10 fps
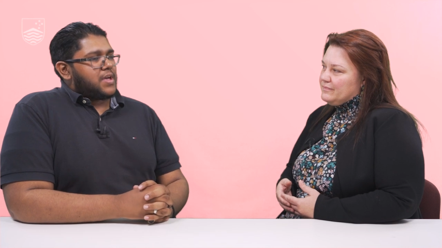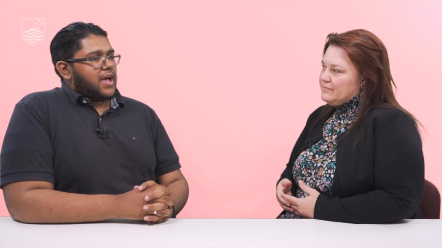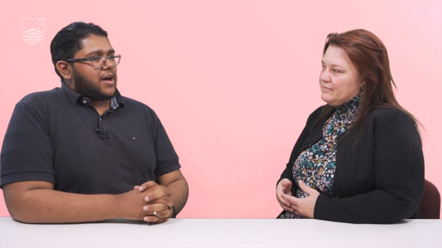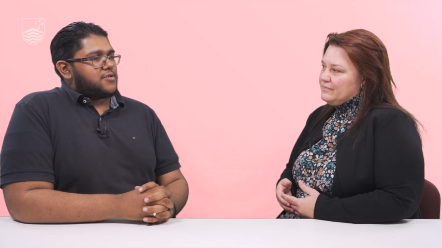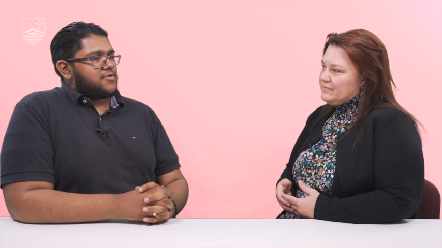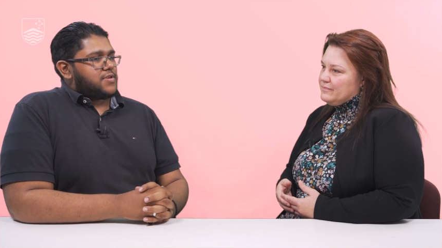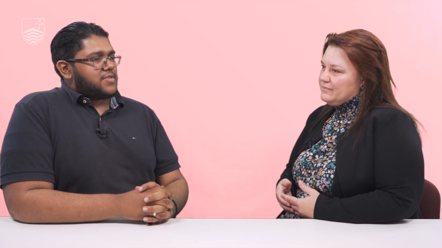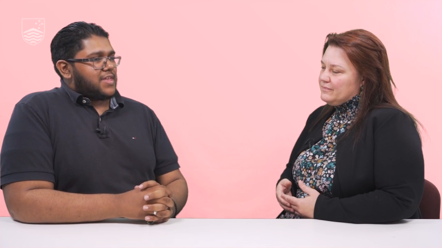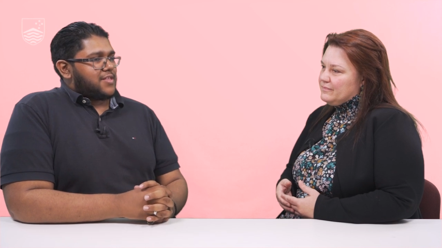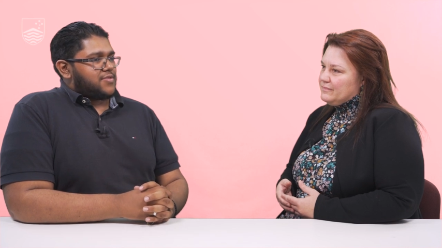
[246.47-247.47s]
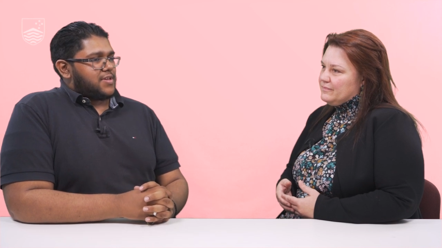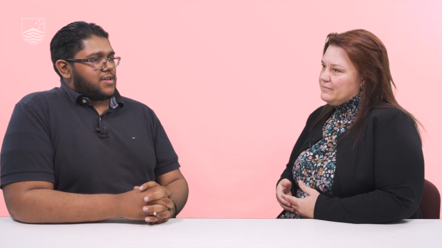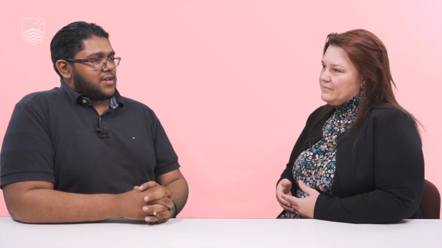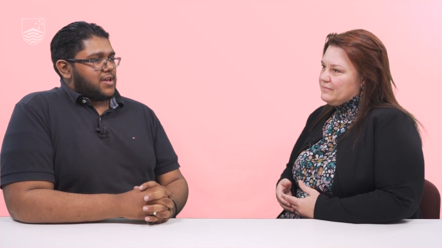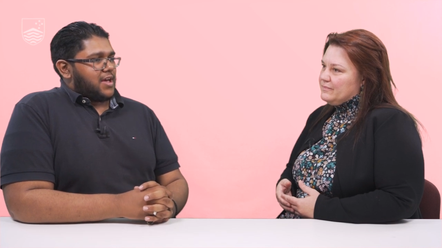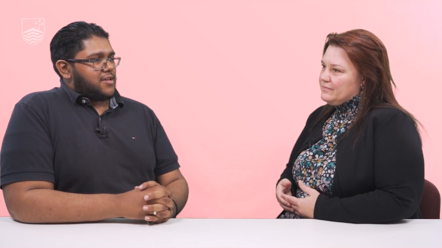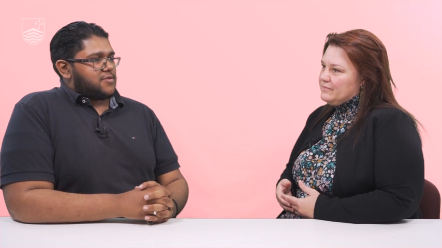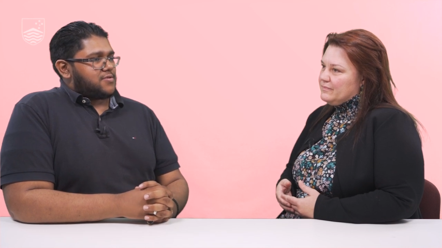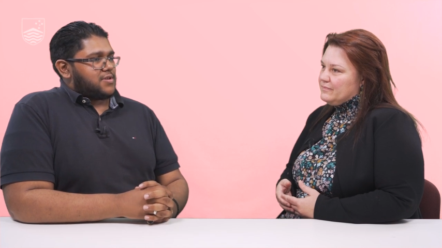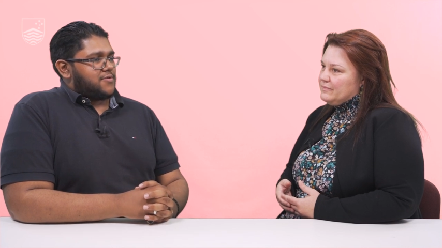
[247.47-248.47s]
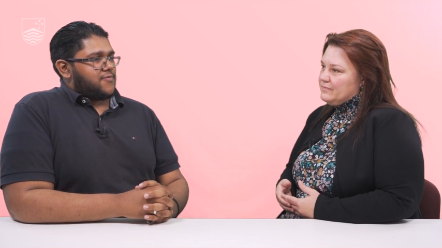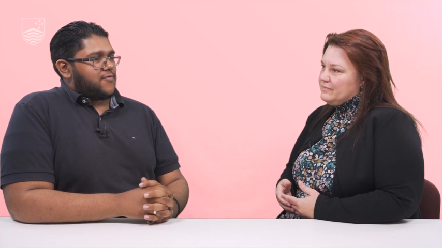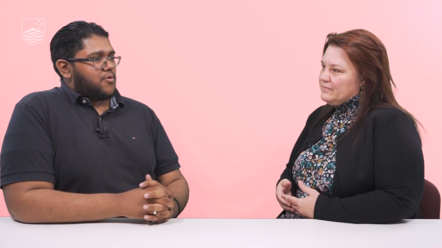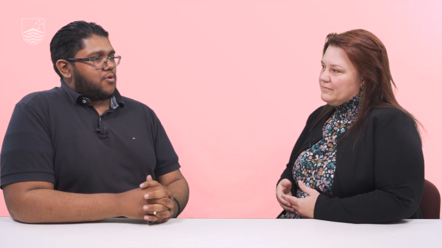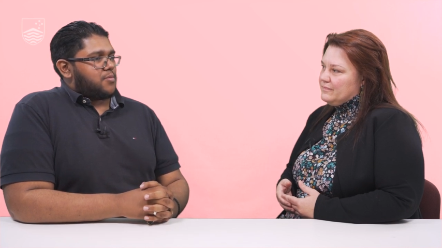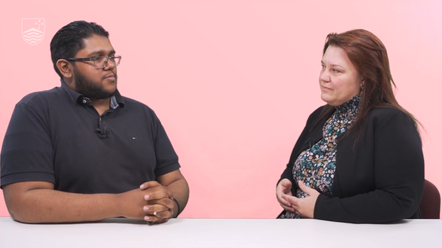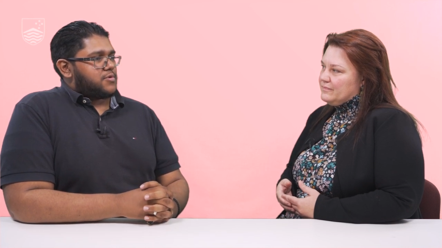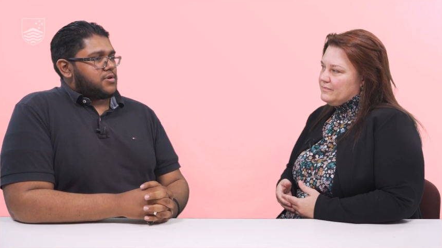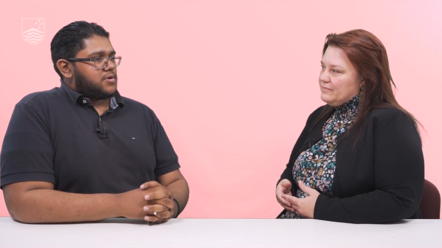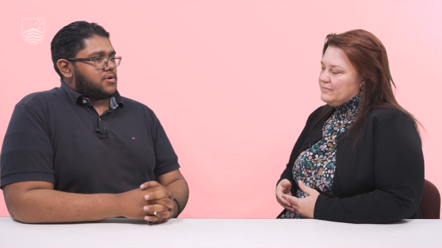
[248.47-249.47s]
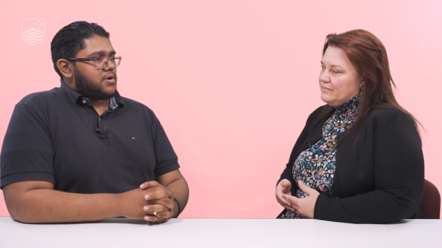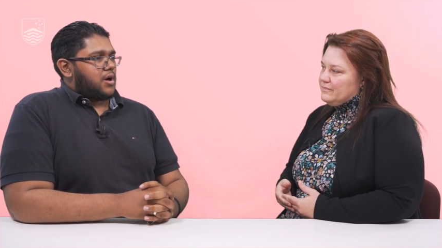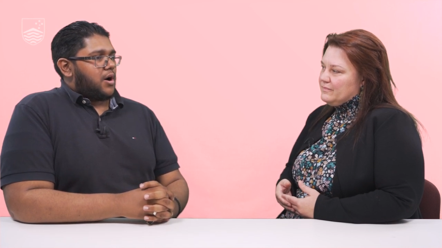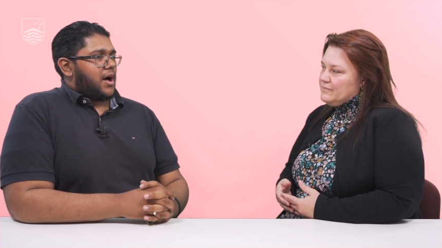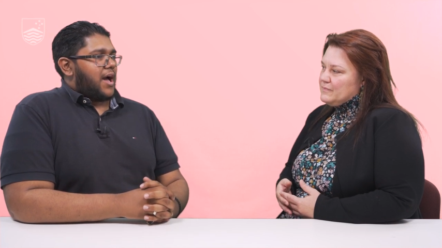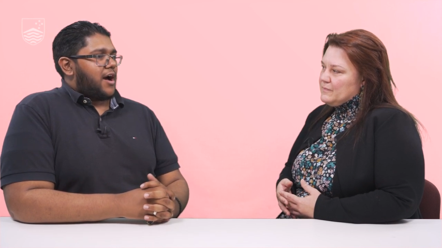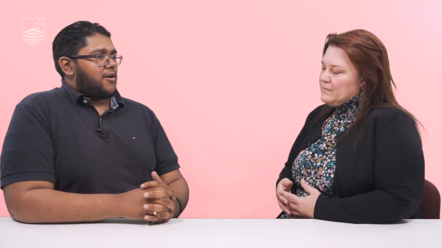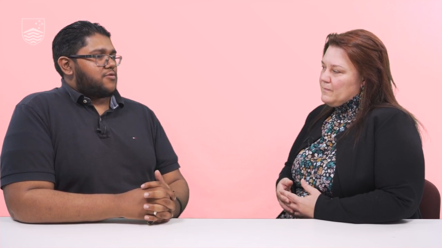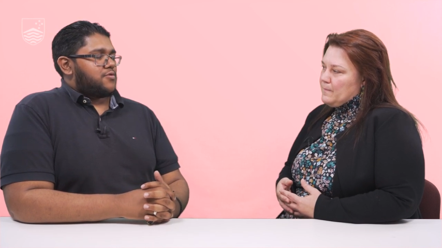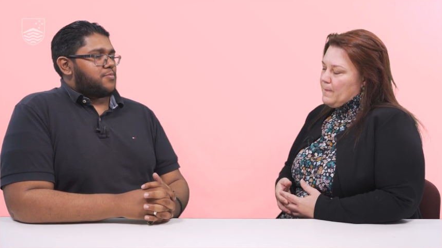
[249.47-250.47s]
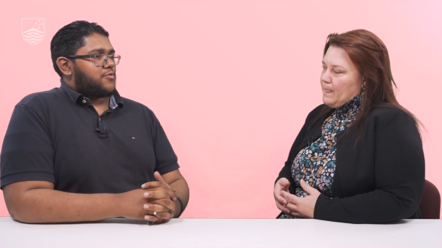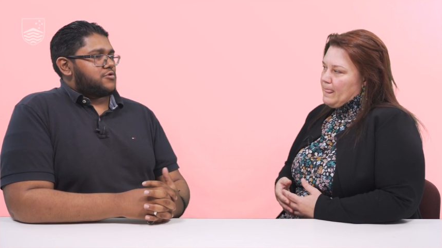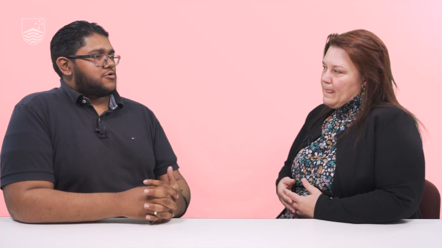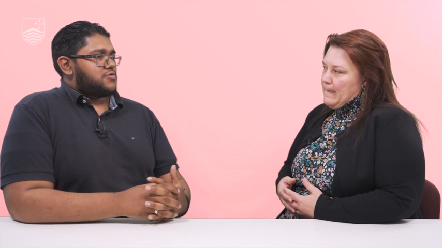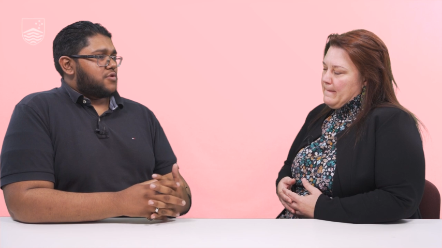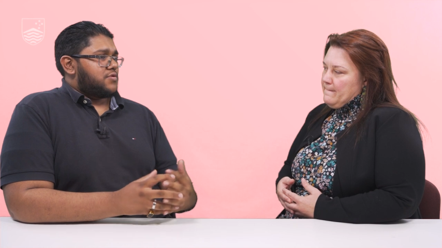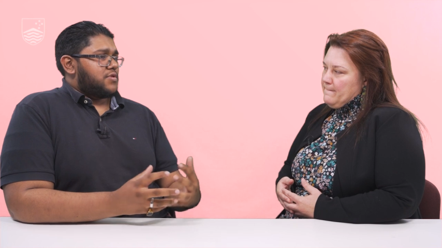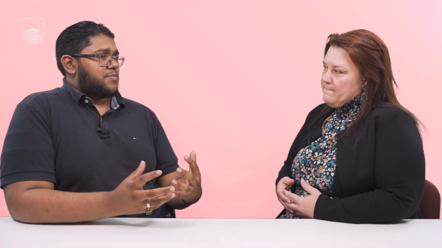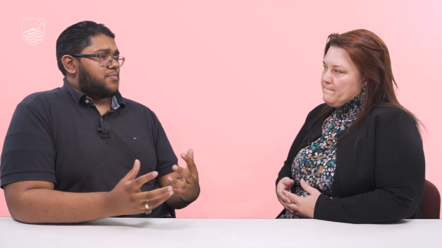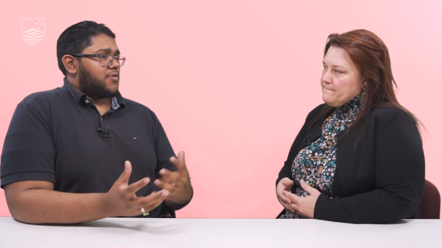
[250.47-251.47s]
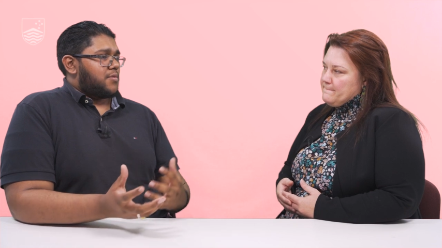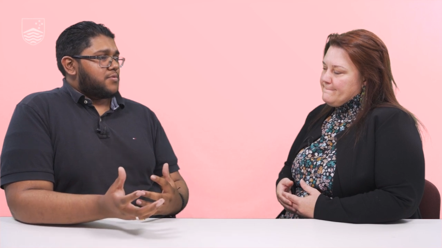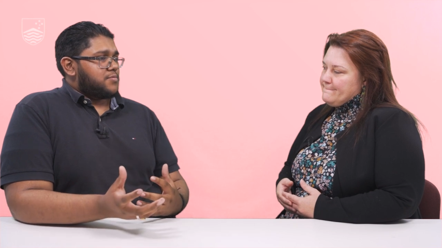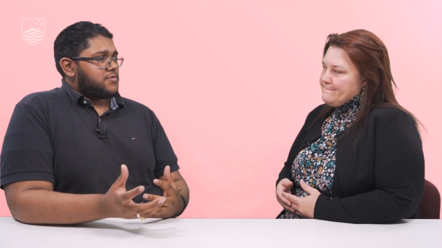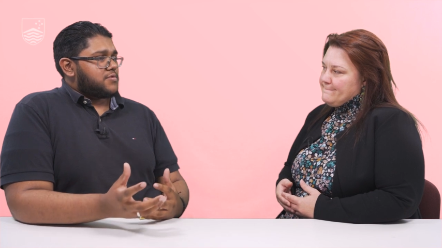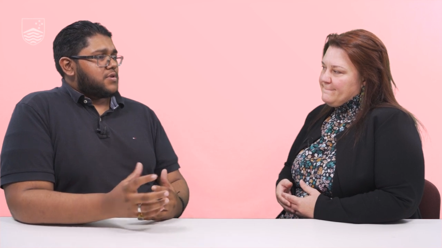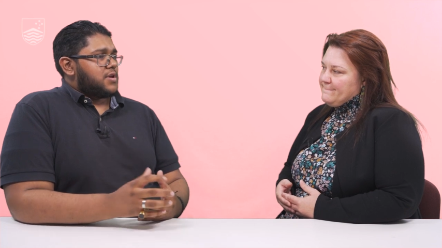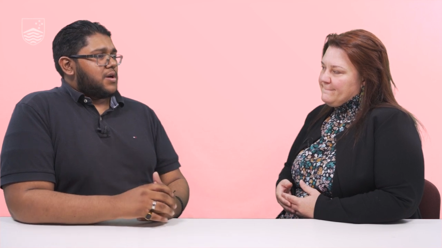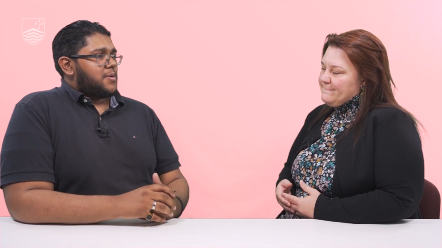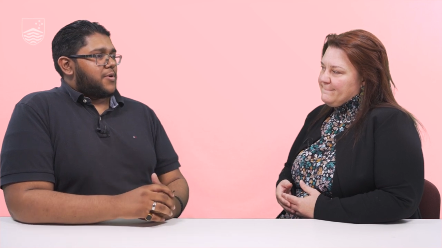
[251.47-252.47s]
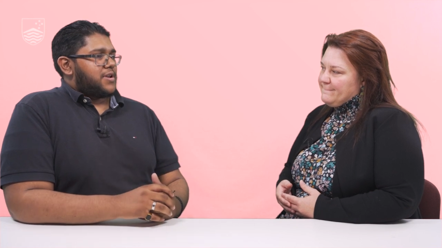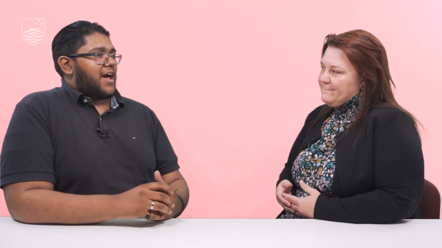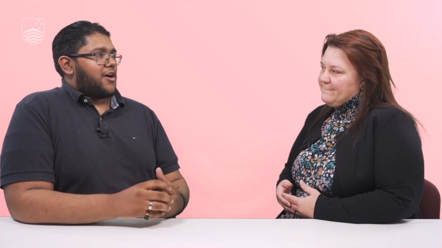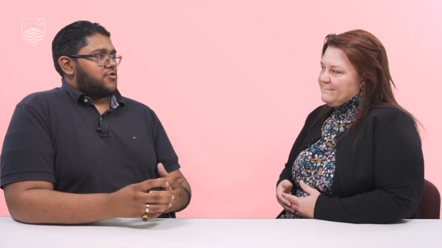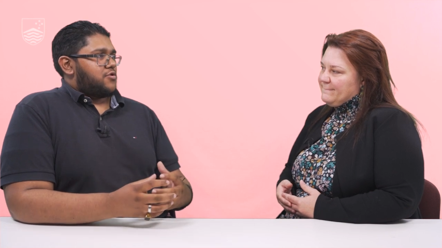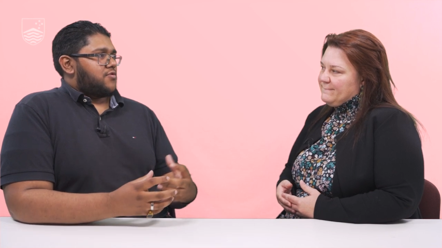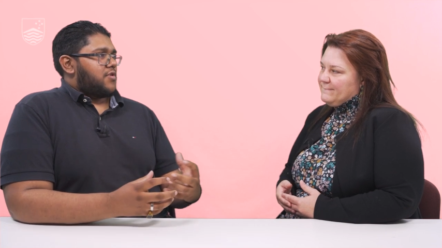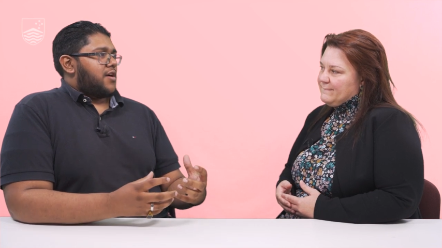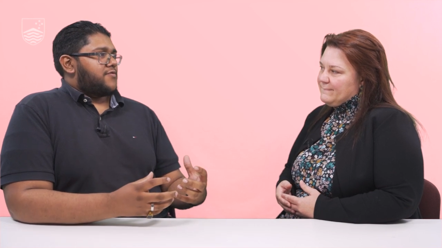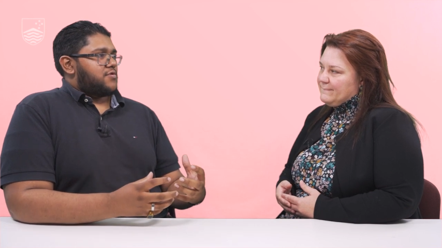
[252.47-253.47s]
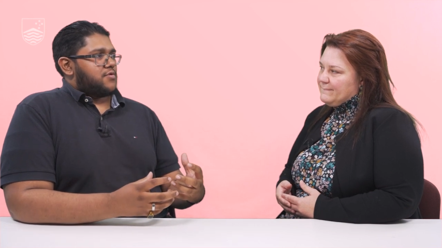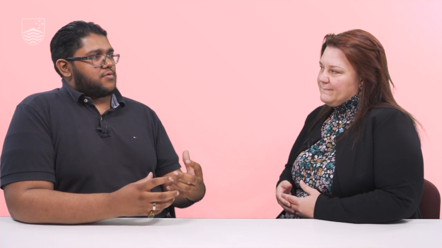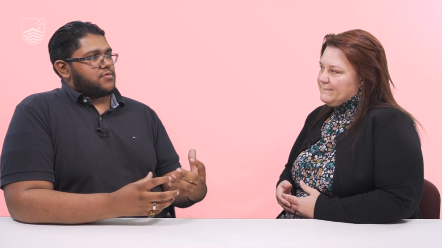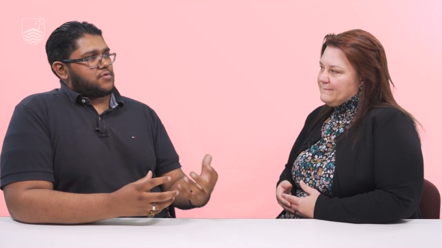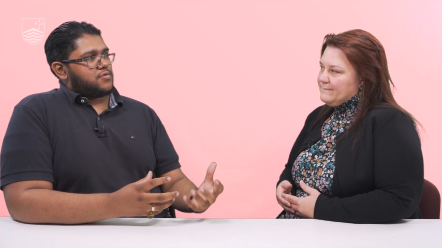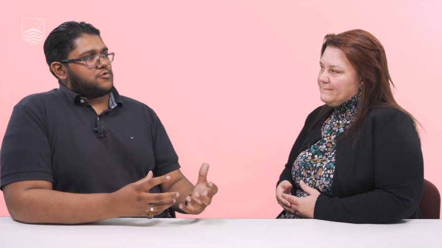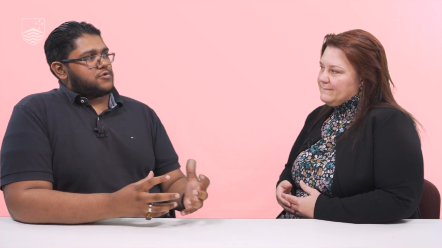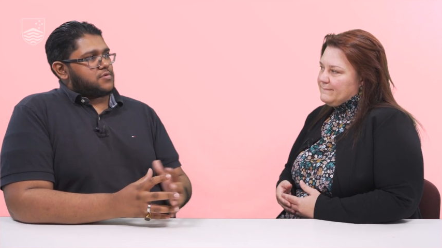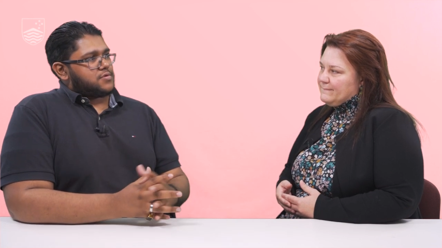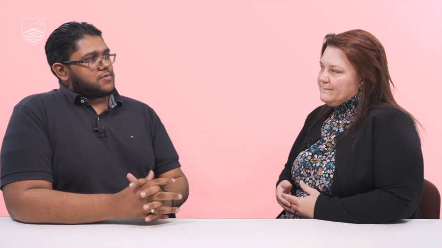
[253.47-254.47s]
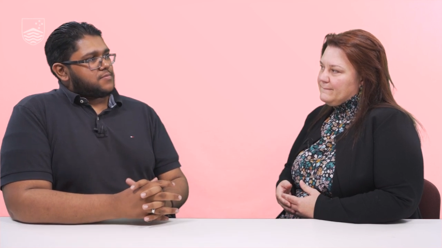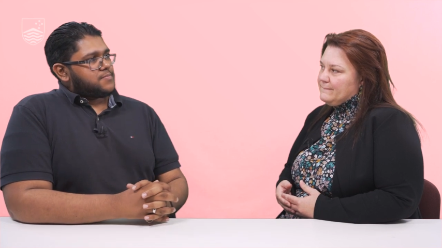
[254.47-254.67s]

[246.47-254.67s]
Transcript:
Speaker 1: How do you think that thinking has informed uh, how you approach not only problems, but how you craft your own solutions?